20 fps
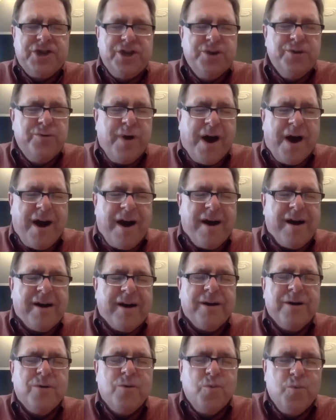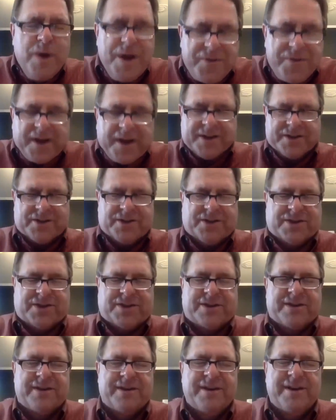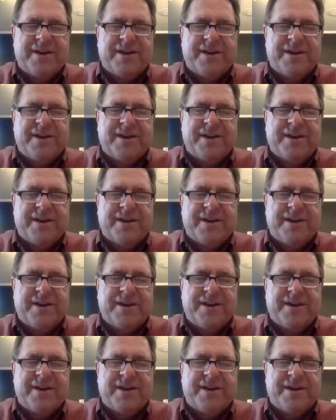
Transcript: you are with us,